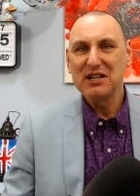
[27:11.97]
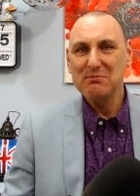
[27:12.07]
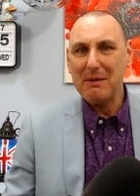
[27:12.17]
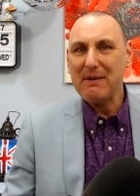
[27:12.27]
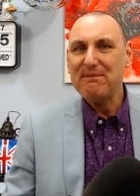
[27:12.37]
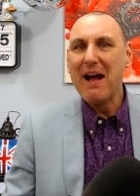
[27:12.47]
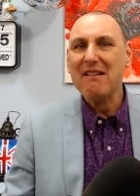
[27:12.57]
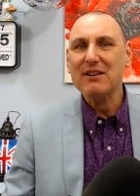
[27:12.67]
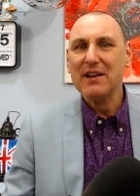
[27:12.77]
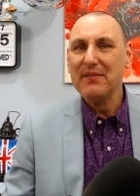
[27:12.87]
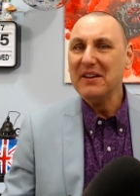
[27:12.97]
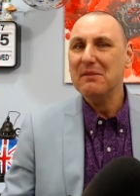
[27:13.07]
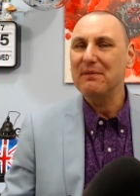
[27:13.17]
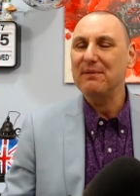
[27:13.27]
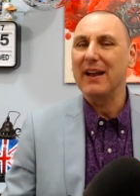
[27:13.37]
Remember Farrah's? I think they
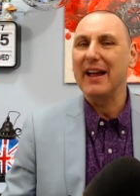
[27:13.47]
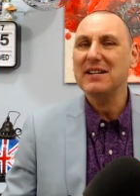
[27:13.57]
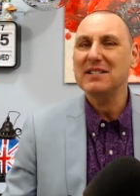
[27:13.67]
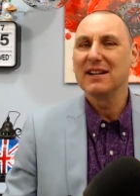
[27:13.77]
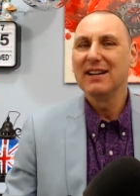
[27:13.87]
were flared.